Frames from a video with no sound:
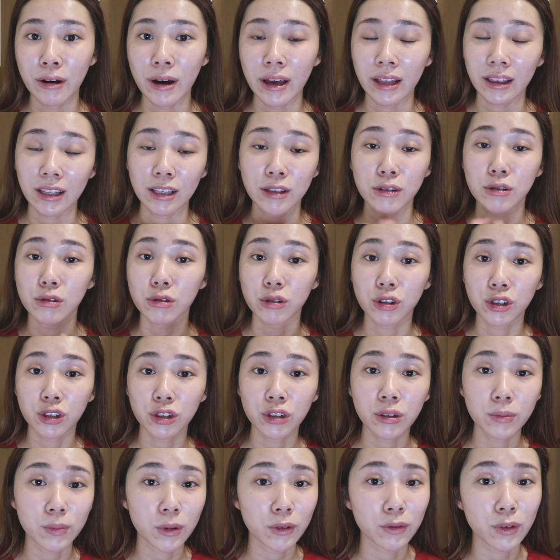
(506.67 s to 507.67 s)
I think you
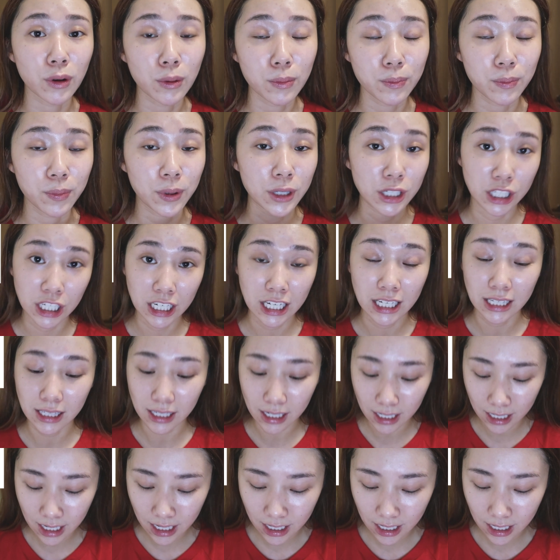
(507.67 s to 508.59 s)
should before purchasing